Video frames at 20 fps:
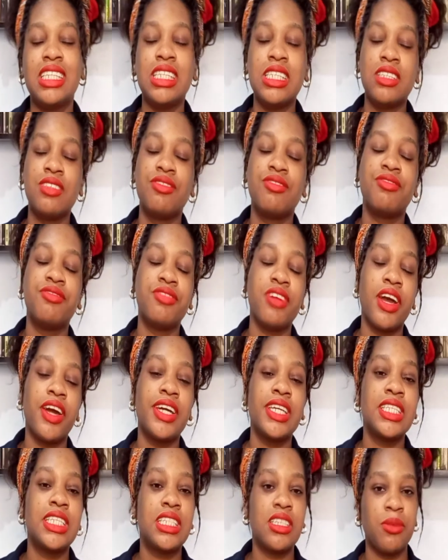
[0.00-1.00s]
is very
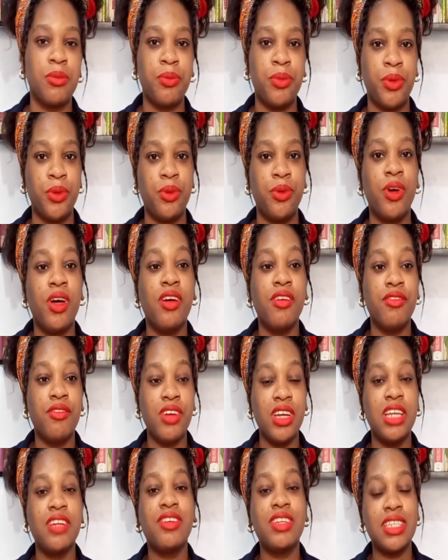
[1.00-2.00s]
simple,
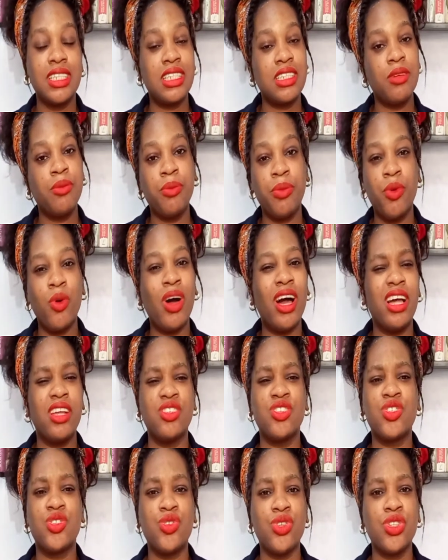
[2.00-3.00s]
really, really simple and
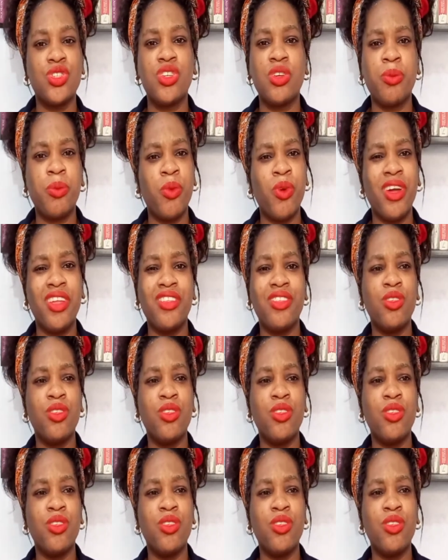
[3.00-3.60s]
straight to the point.